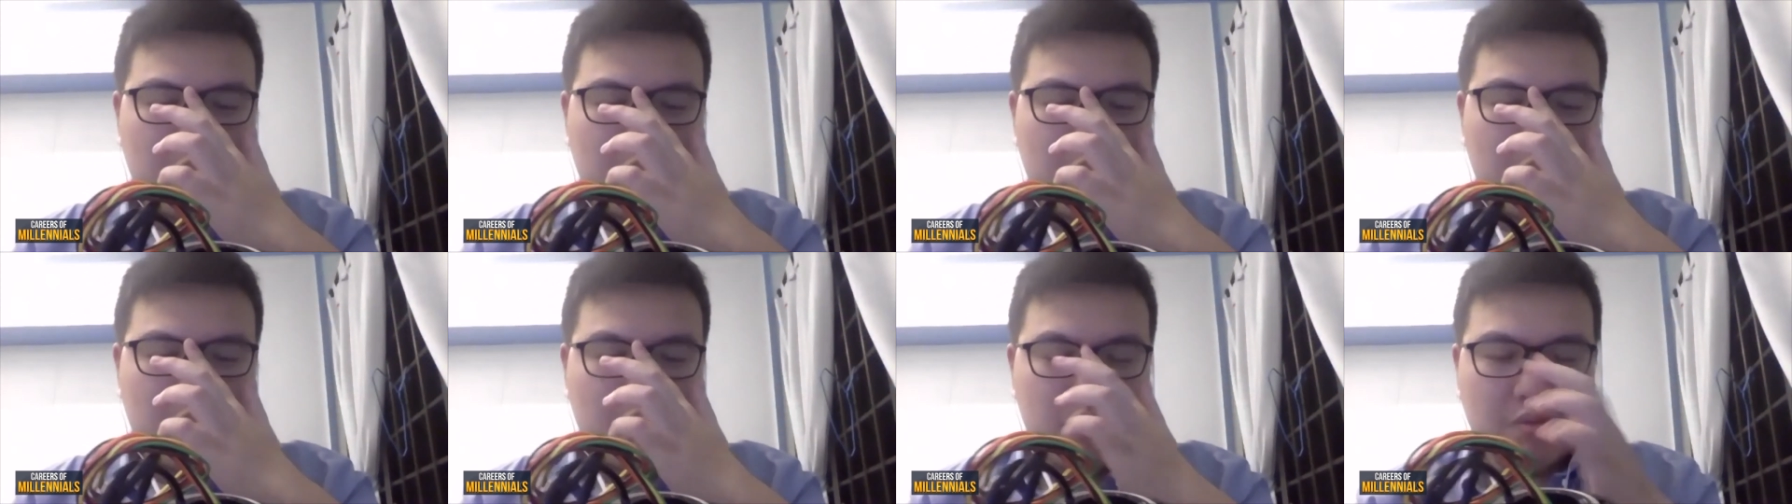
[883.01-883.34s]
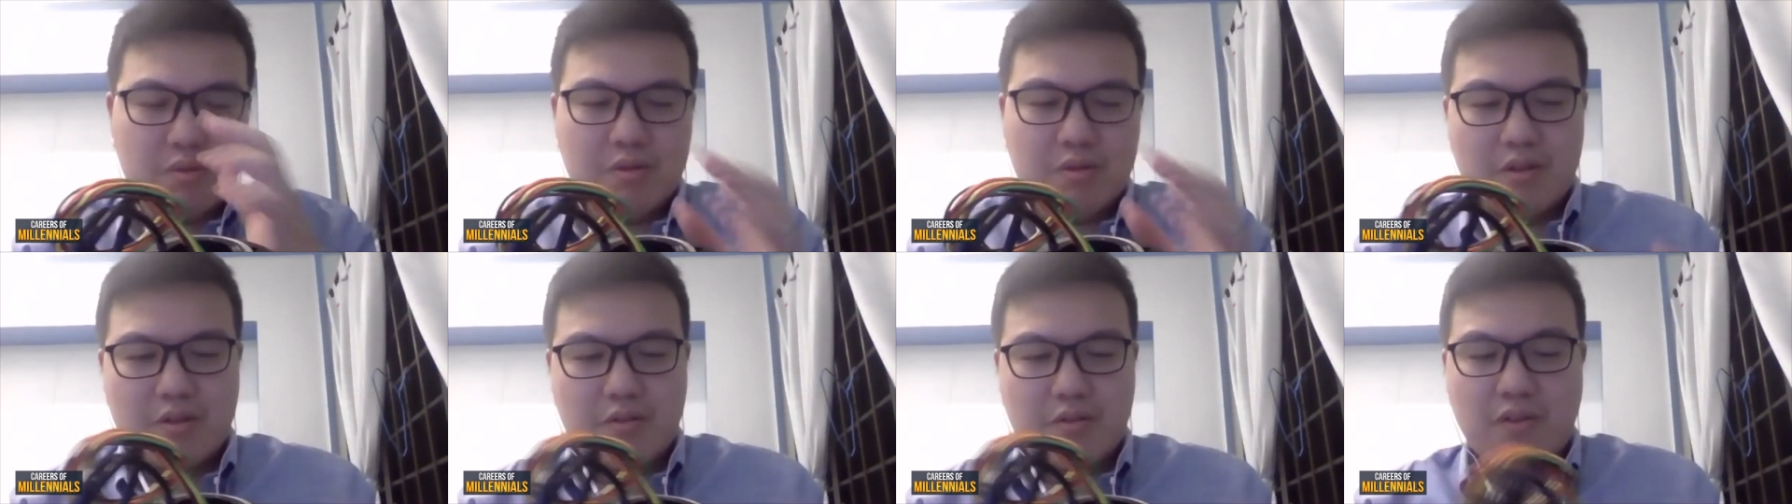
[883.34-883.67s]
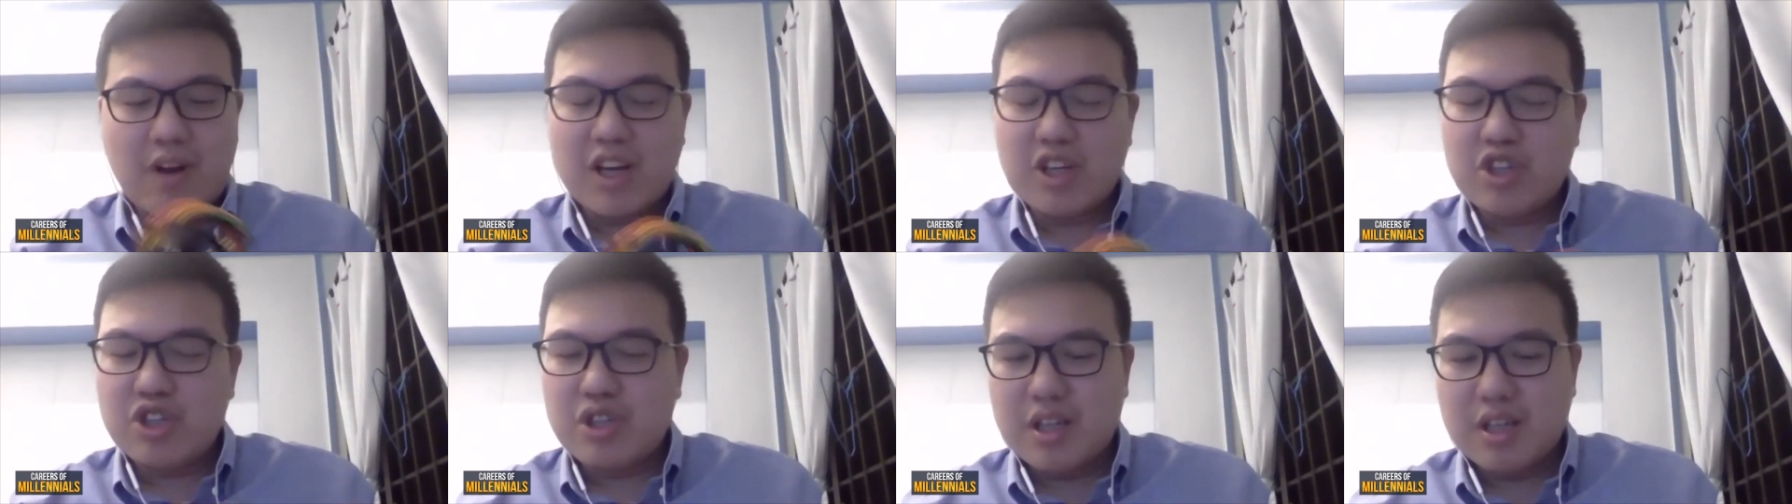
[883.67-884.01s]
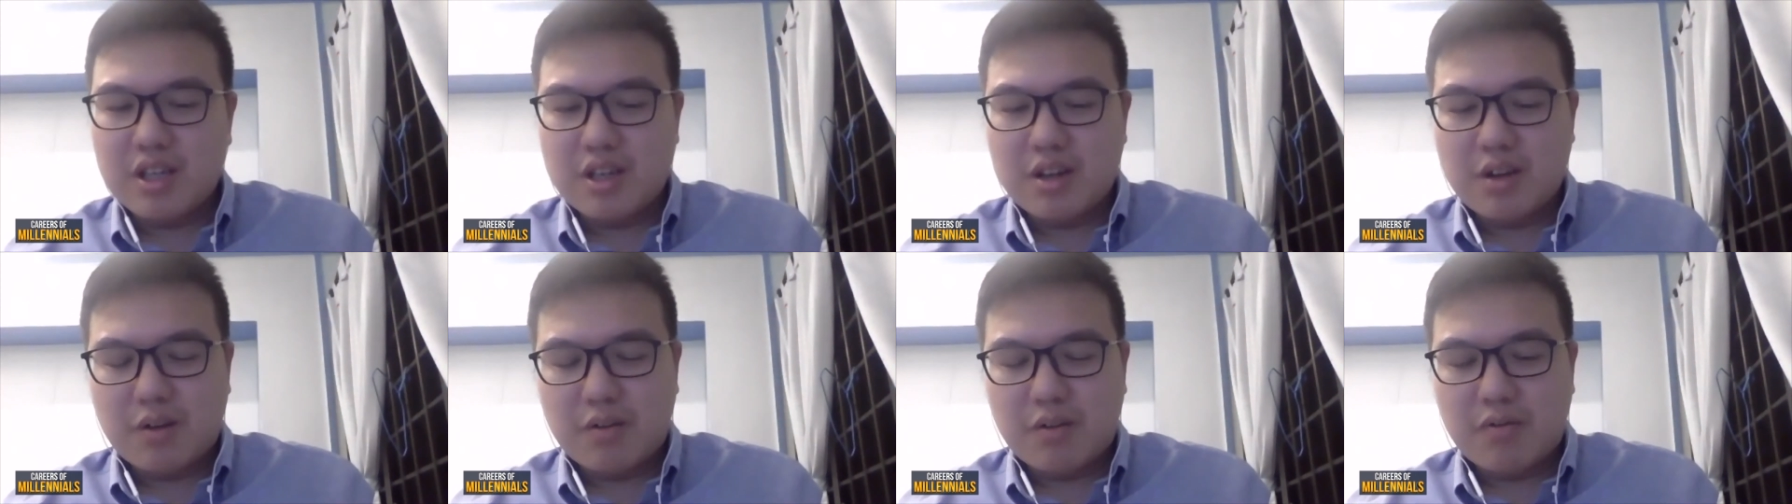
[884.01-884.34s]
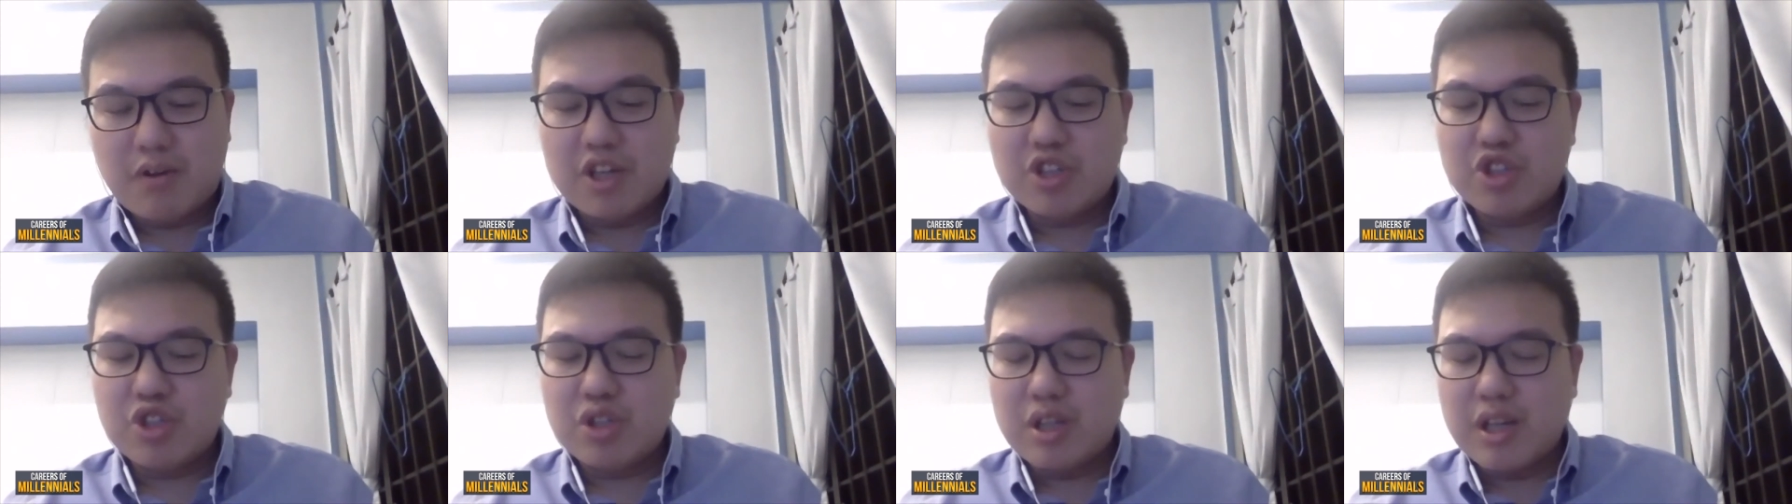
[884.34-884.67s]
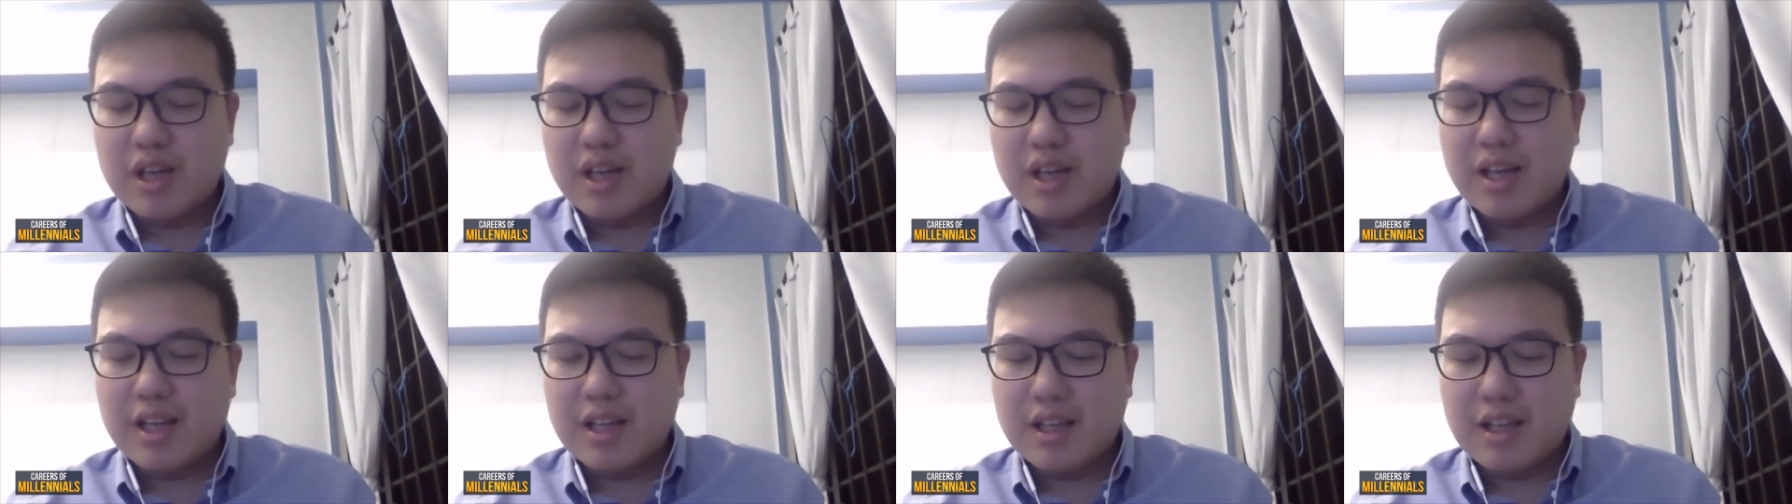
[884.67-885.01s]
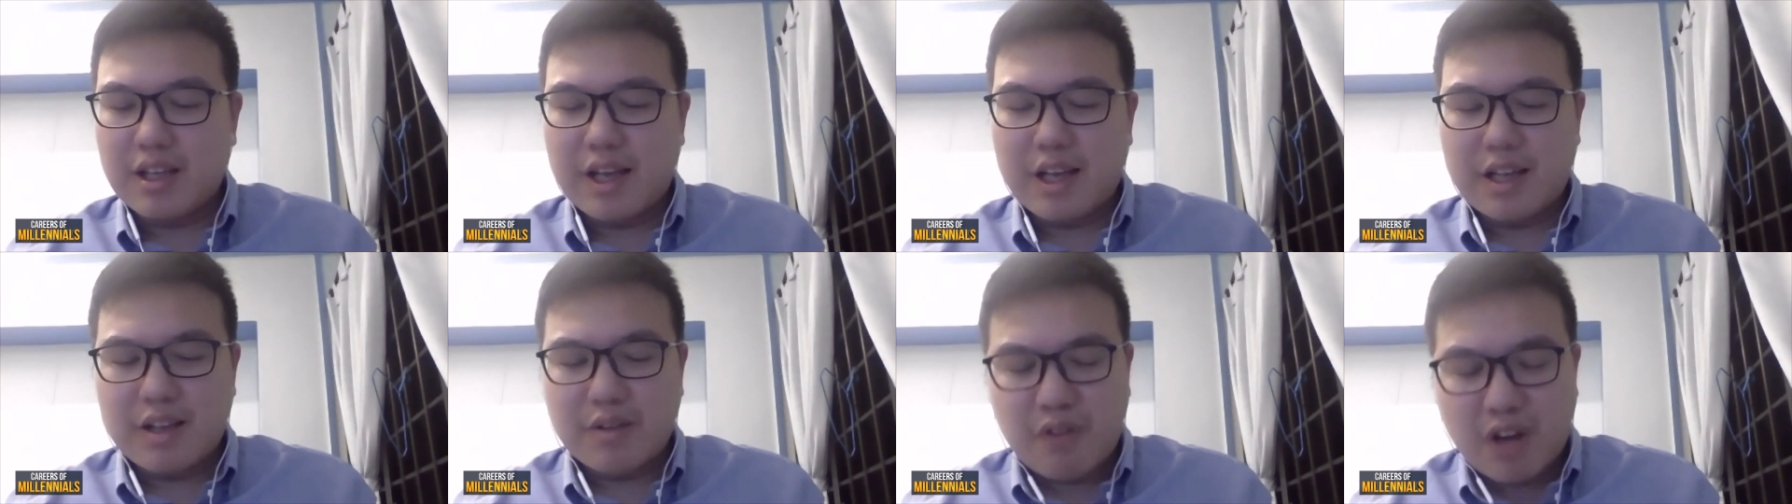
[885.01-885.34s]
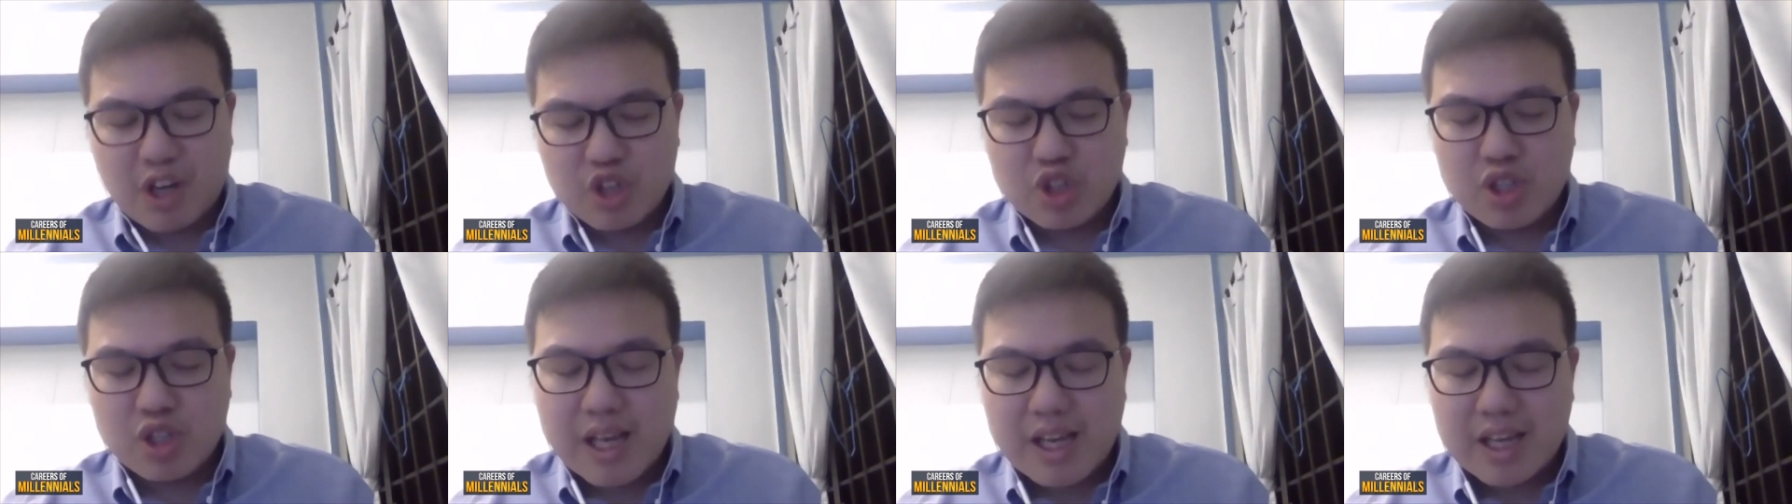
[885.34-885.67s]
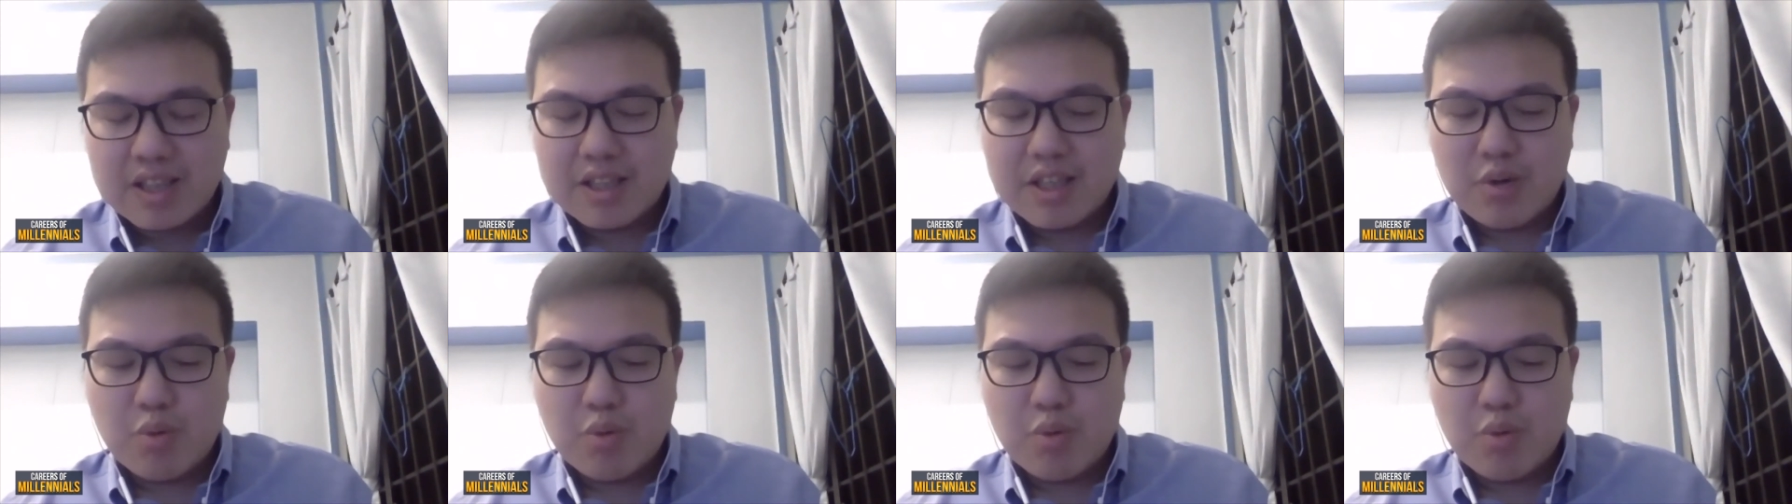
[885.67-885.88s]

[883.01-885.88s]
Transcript: functionality